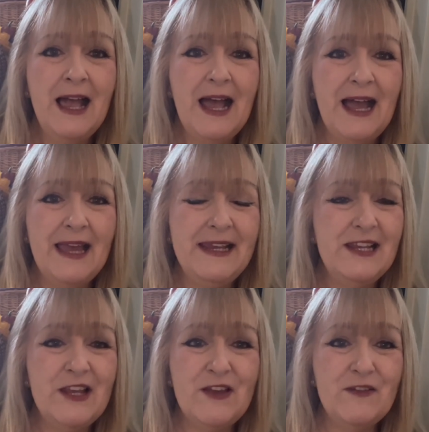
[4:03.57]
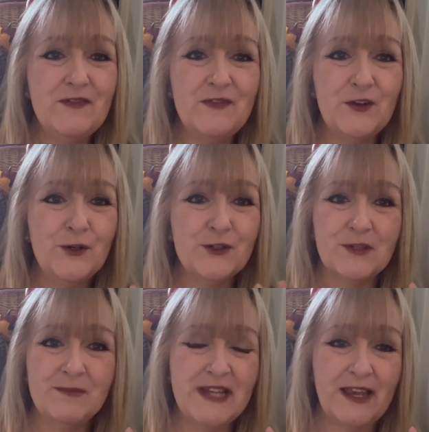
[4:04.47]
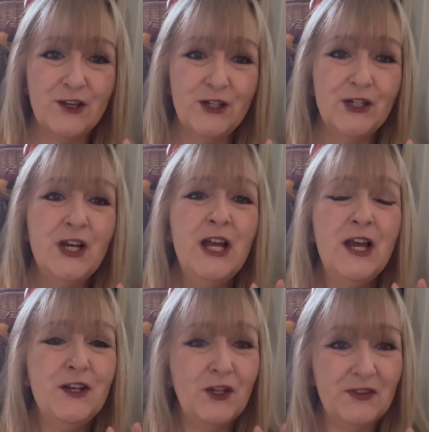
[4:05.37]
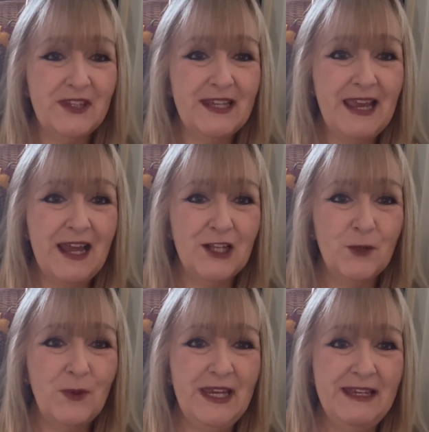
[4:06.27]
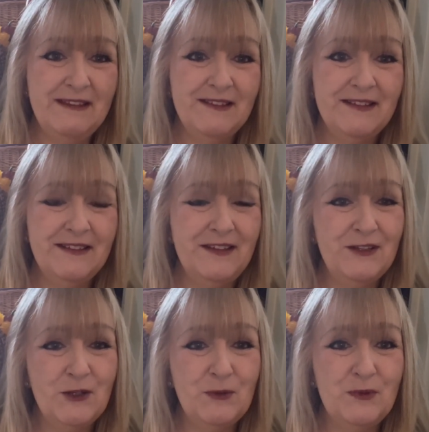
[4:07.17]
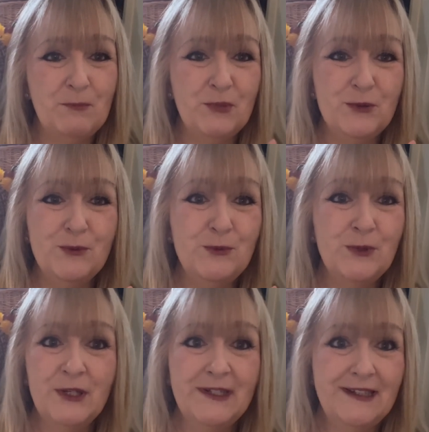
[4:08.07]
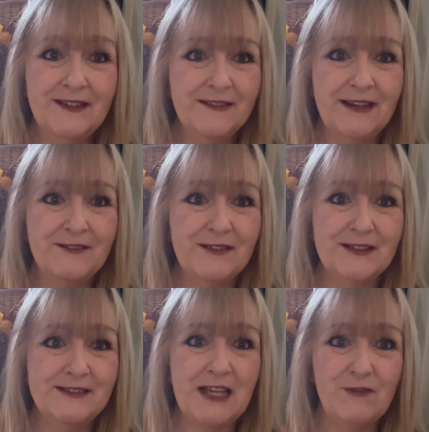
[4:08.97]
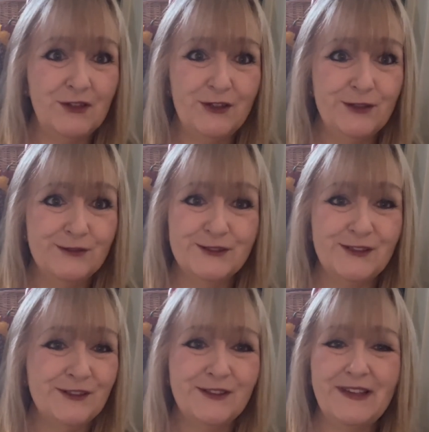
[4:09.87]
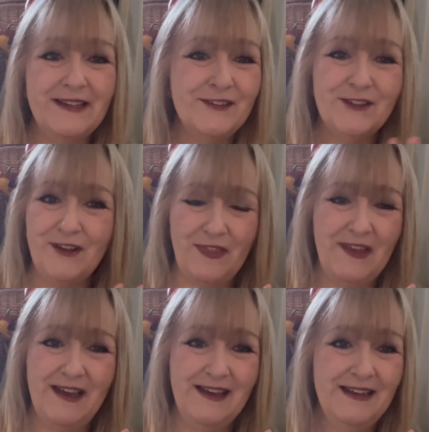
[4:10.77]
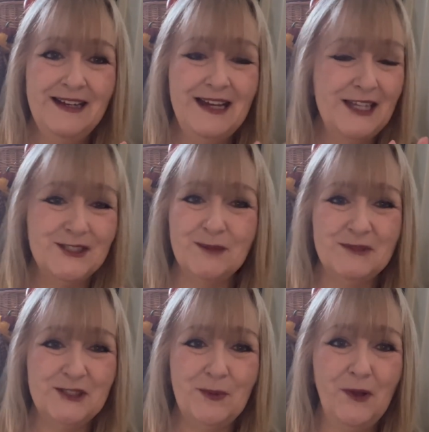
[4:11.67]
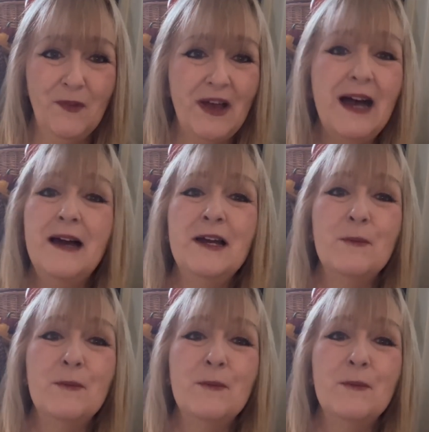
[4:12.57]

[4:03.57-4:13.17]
I love autumn decor, not the Halloween, you know, the boo and, and the devil horns and all that. Not that. I don't do all that.